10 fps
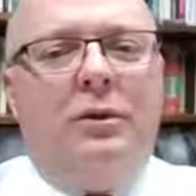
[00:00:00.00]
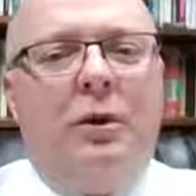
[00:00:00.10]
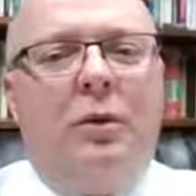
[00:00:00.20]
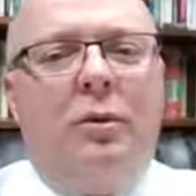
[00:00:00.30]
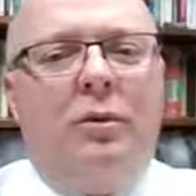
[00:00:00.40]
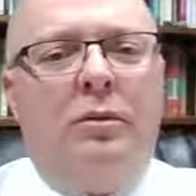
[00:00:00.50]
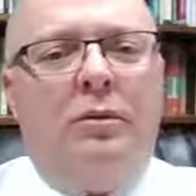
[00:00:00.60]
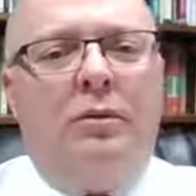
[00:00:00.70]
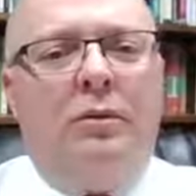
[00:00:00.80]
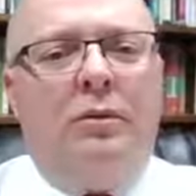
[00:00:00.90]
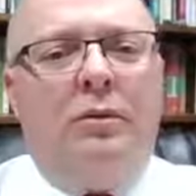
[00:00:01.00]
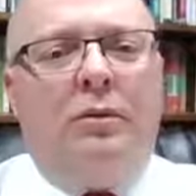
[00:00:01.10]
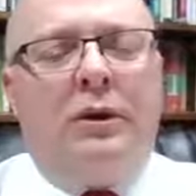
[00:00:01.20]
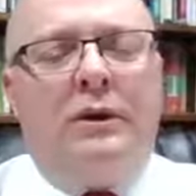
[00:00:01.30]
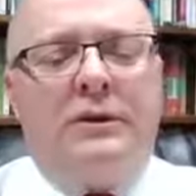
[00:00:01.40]
you know
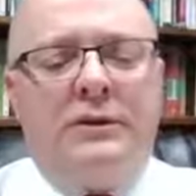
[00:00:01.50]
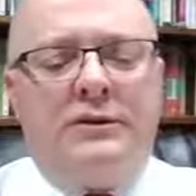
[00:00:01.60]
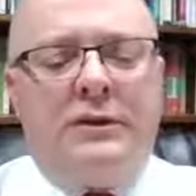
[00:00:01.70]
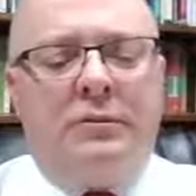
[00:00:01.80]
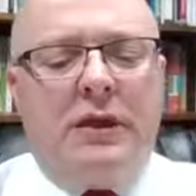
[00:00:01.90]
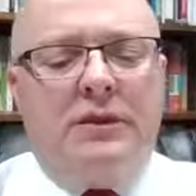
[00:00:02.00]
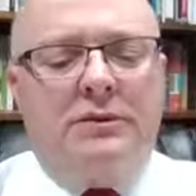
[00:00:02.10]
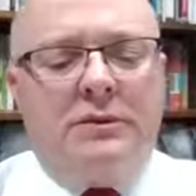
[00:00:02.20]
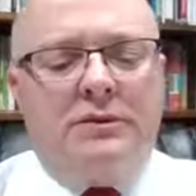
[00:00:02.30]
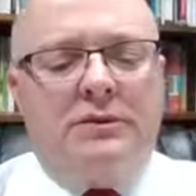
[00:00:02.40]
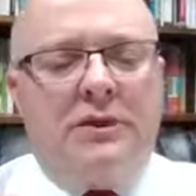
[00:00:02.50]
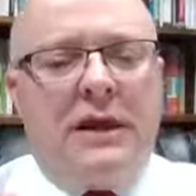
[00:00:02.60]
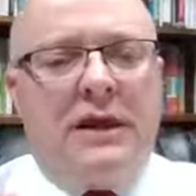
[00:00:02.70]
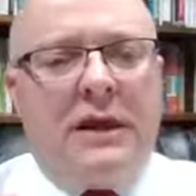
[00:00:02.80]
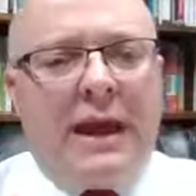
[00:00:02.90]
what it is that makes us
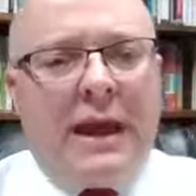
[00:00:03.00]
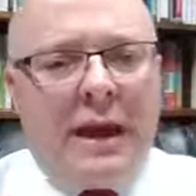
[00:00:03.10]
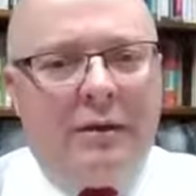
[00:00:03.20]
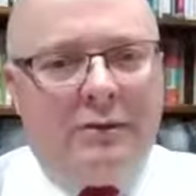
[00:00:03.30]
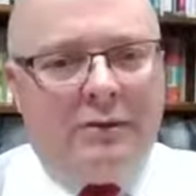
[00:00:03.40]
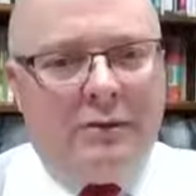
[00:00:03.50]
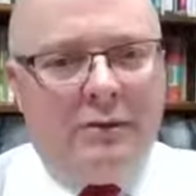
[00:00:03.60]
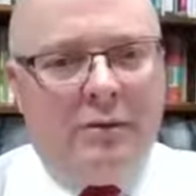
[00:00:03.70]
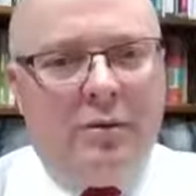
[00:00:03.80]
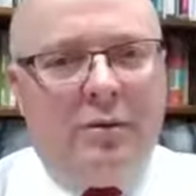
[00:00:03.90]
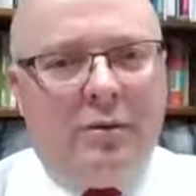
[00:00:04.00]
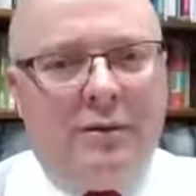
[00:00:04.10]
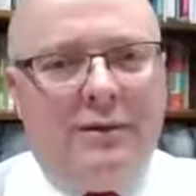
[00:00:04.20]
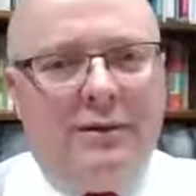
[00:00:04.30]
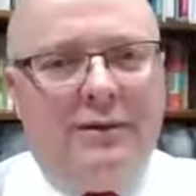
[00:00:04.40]
stand out to the
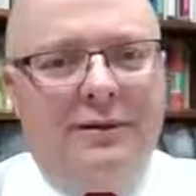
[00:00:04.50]
Lord?